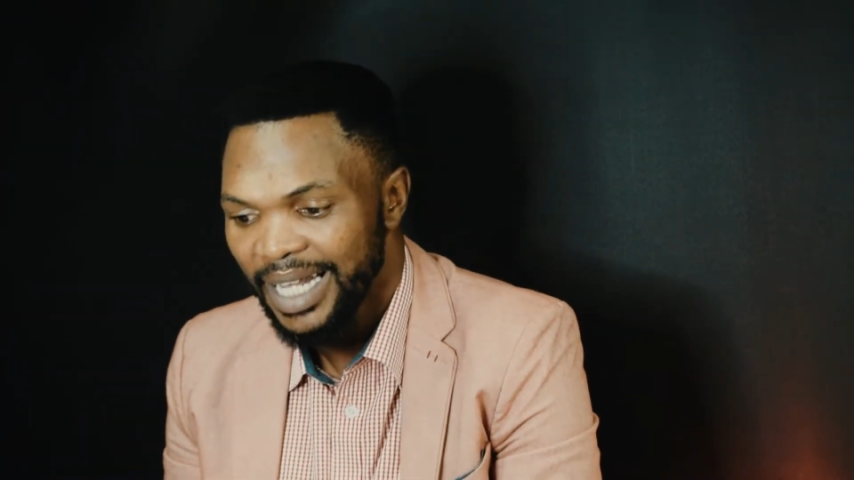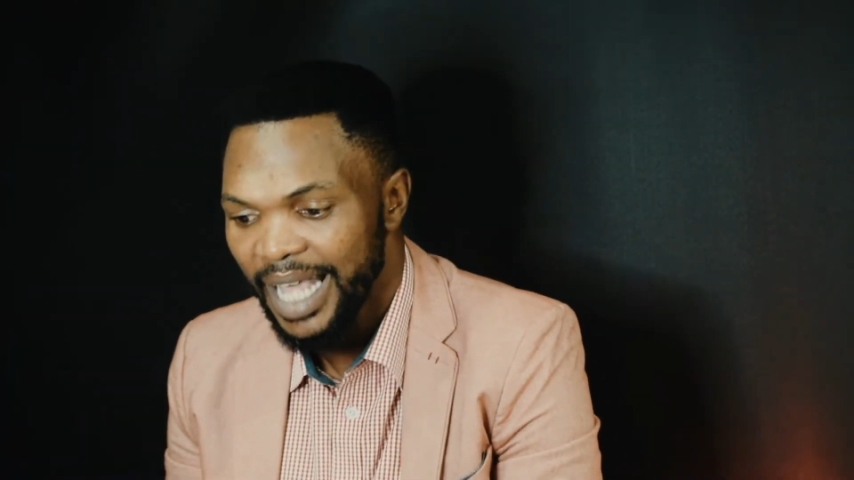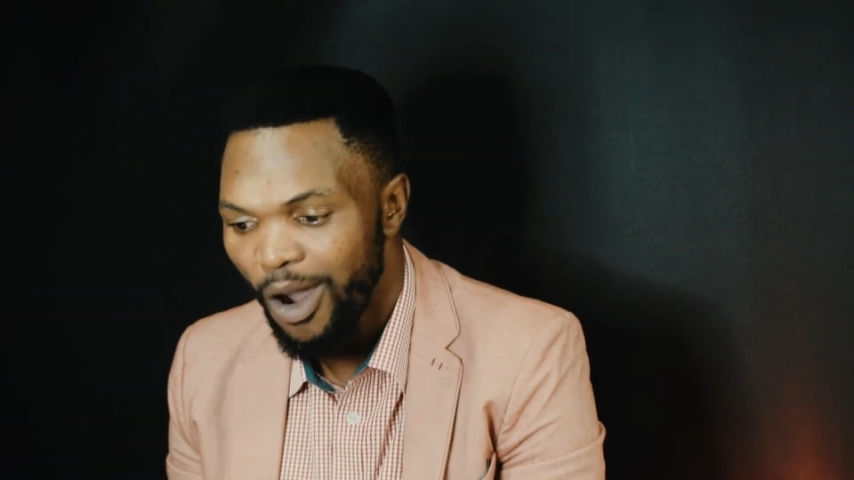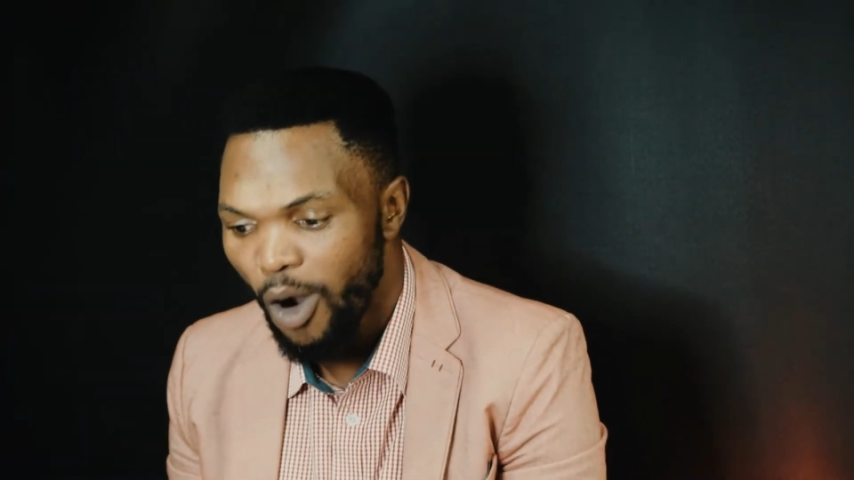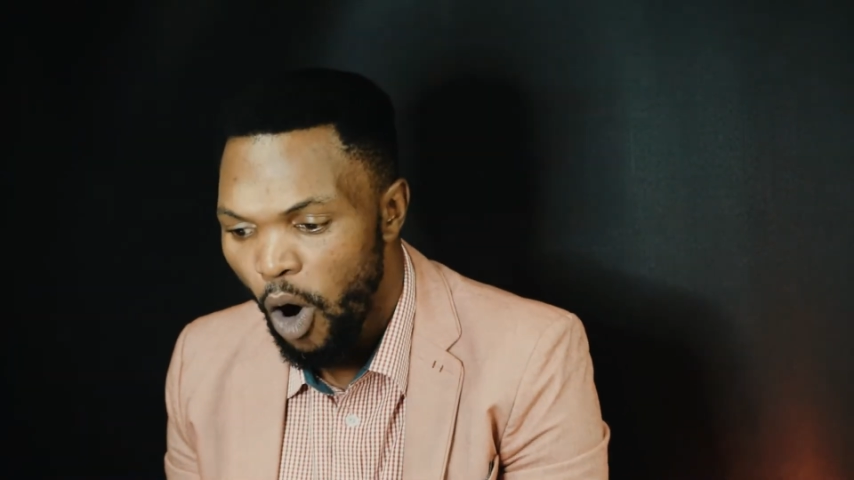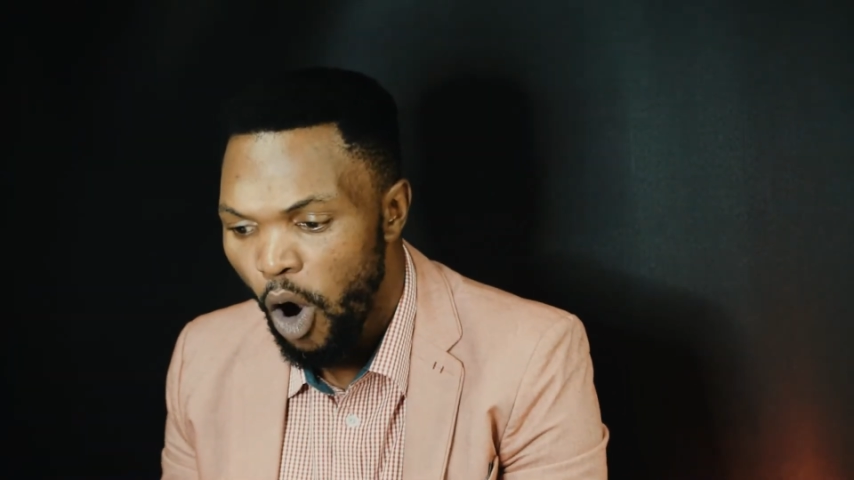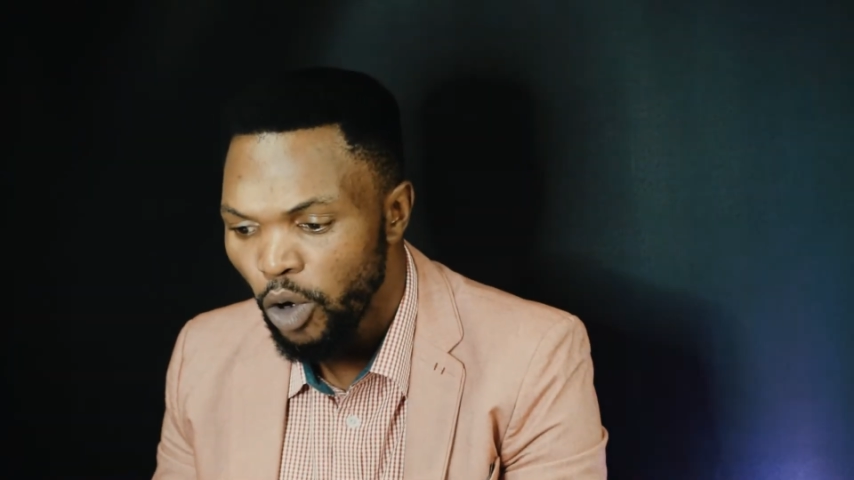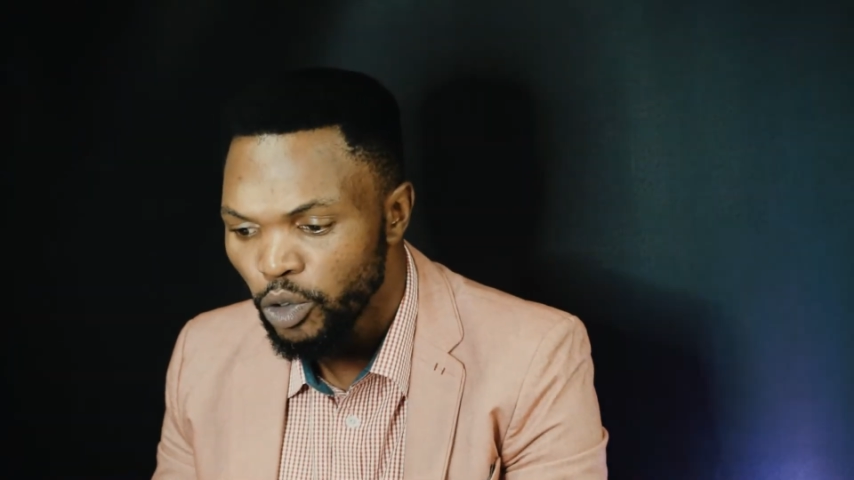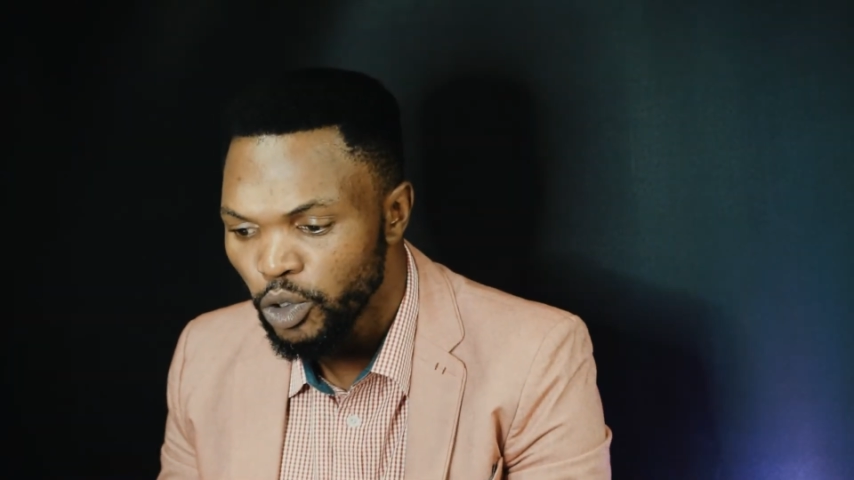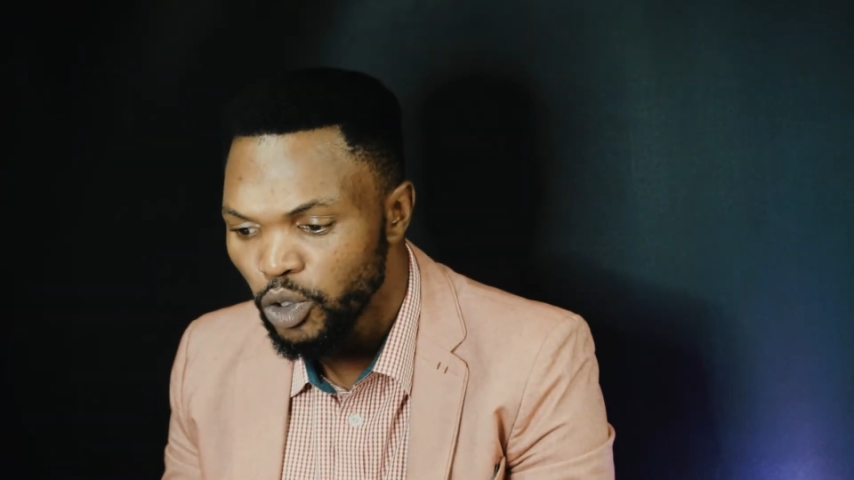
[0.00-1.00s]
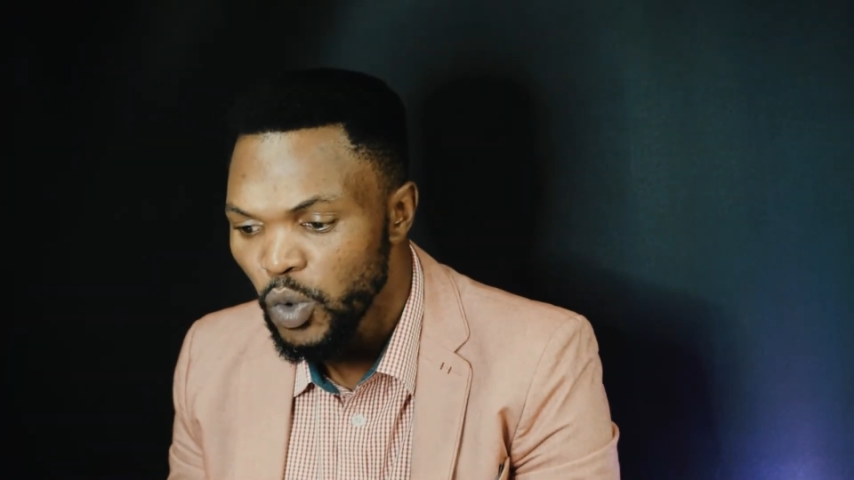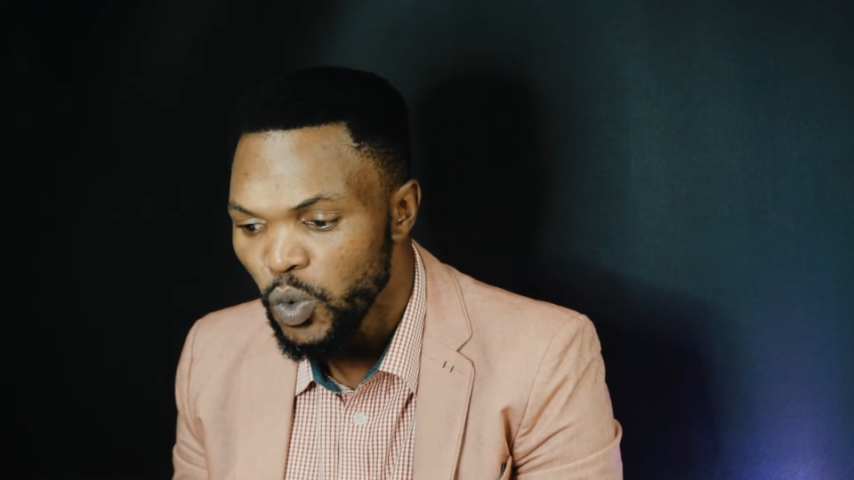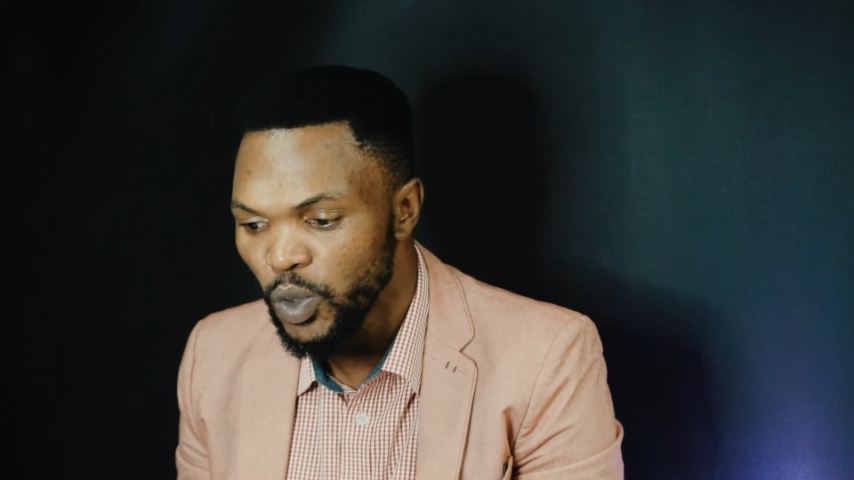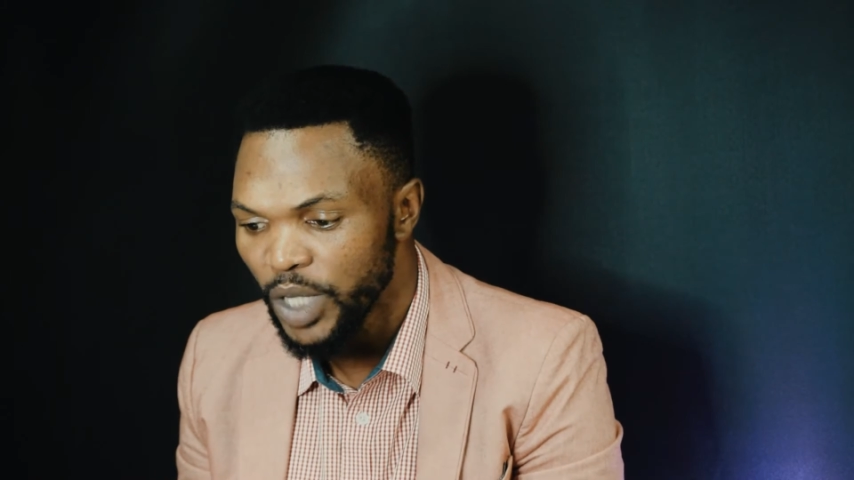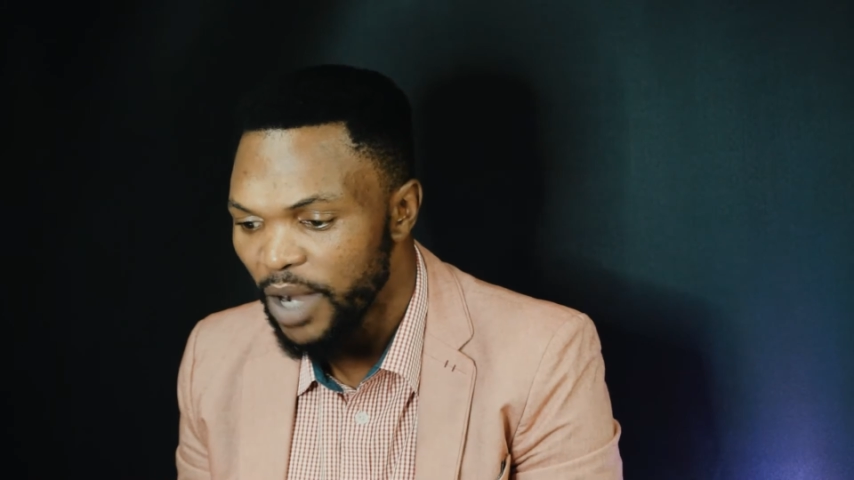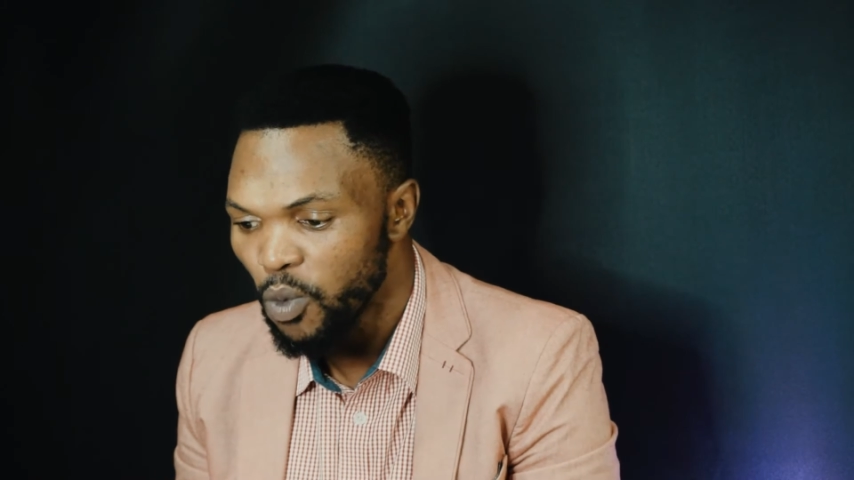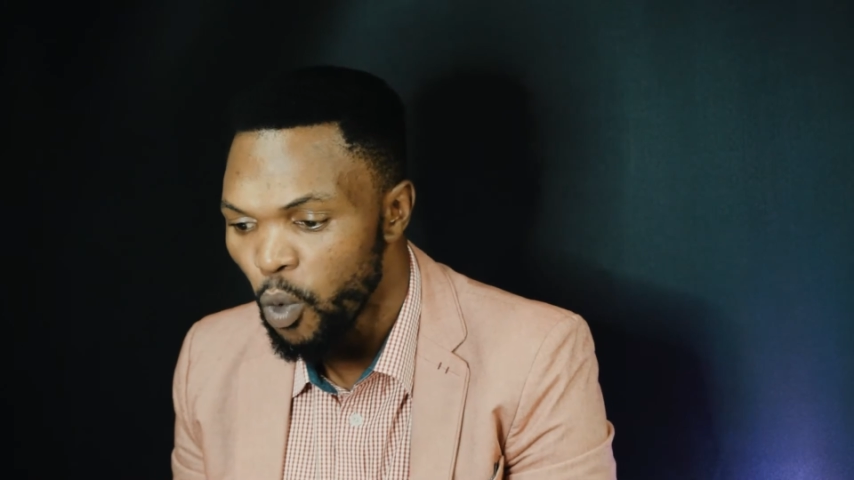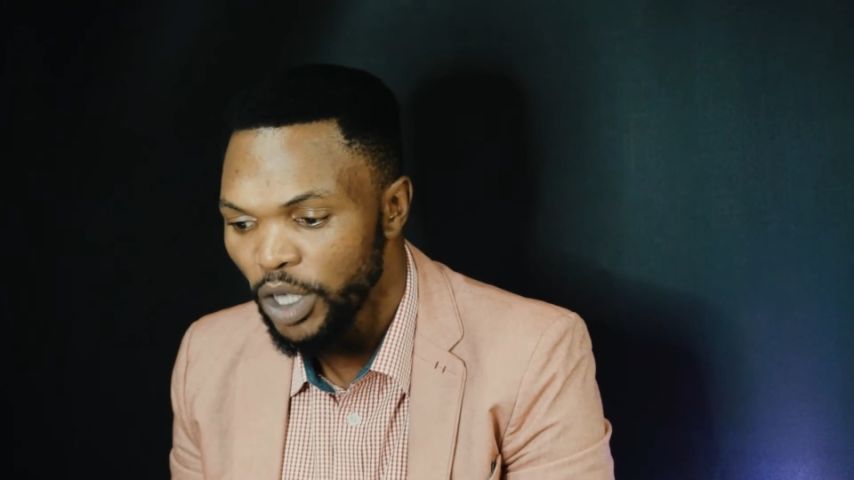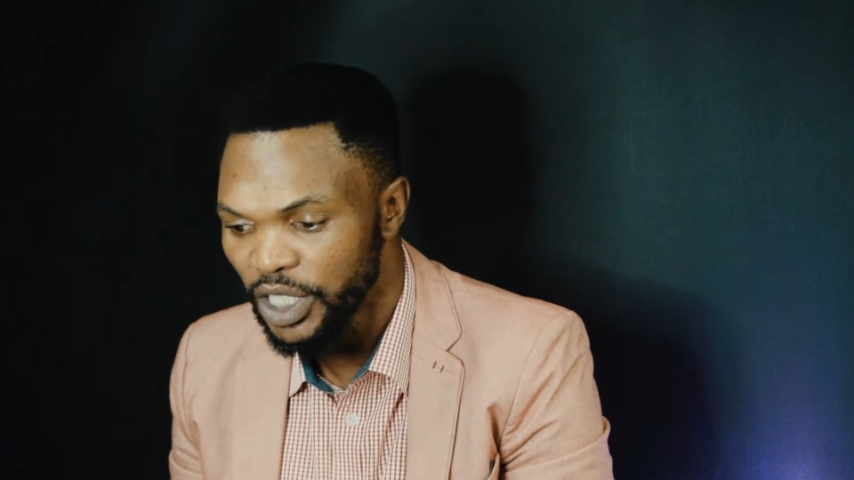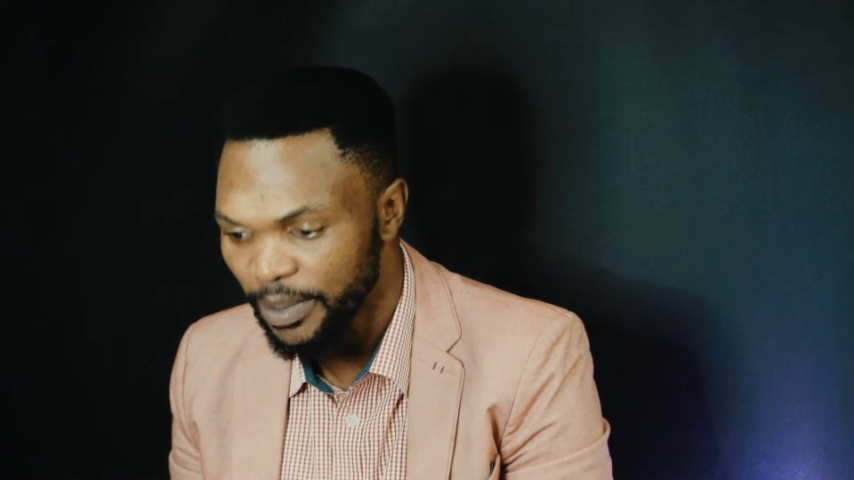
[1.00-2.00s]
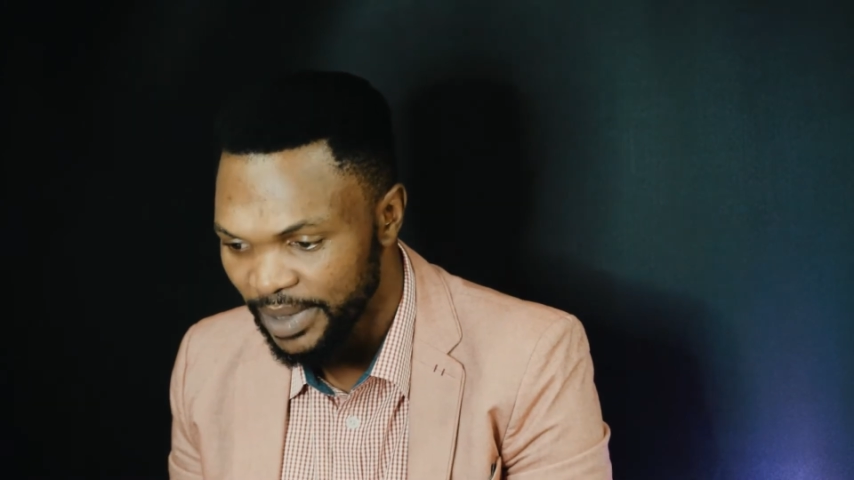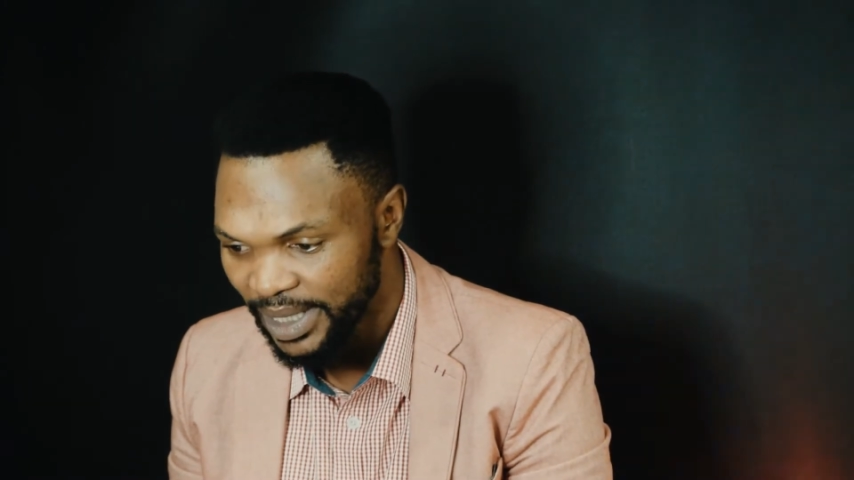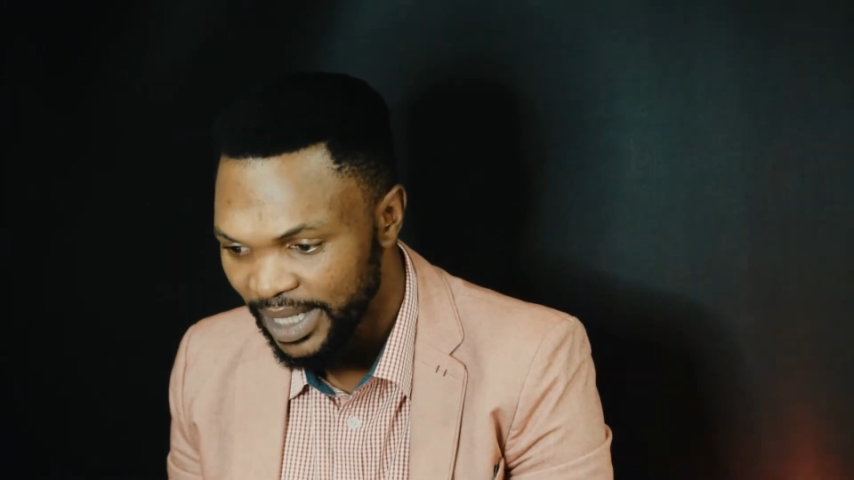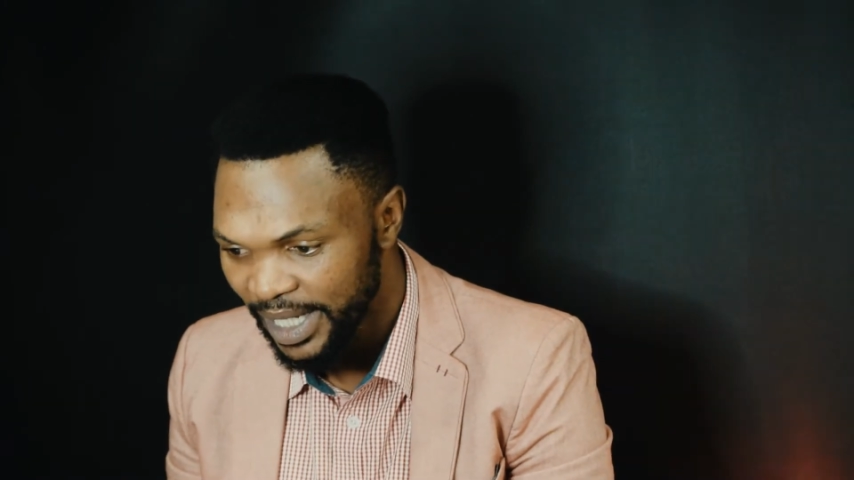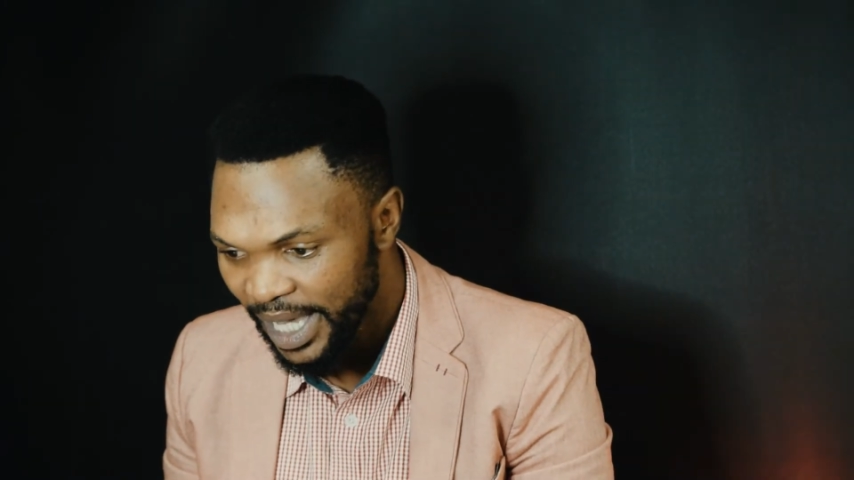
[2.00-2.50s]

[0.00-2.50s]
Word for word: they all stood and worshipped,